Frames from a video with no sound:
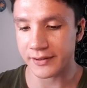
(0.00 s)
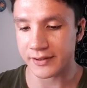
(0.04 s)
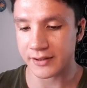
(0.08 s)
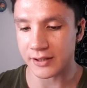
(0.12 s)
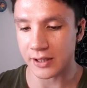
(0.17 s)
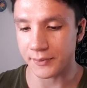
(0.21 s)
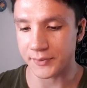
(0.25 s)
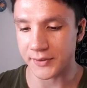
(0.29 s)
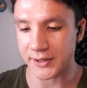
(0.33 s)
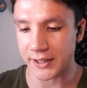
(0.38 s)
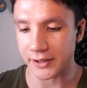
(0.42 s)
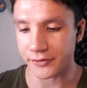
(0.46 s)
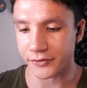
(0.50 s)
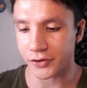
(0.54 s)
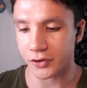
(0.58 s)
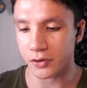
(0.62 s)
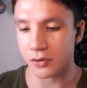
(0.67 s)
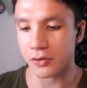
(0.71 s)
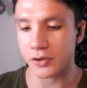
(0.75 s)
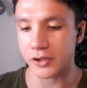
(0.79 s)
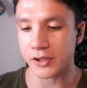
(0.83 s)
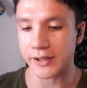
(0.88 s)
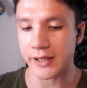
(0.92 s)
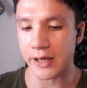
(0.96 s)
This time you get
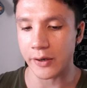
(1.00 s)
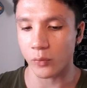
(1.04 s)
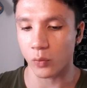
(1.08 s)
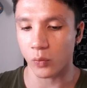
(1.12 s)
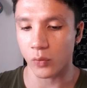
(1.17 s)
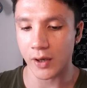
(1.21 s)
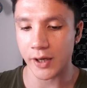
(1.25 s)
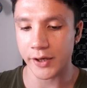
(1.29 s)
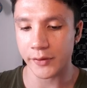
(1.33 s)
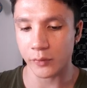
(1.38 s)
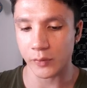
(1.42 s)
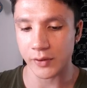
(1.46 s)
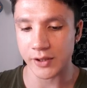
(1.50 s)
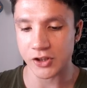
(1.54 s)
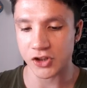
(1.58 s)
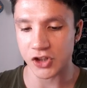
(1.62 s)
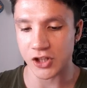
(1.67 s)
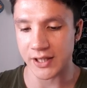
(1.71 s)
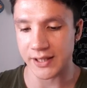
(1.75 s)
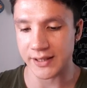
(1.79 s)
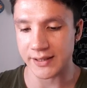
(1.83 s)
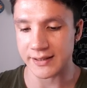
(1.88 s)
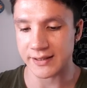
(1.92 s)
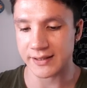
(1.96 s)
2. You get 1 which
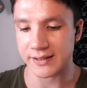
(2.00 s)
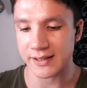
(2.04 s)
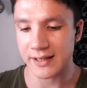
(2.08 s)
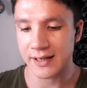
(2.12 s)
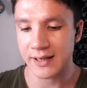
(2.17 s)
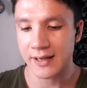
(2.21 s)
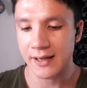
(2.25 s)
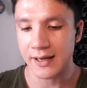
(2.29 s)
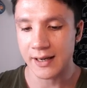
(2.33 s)
is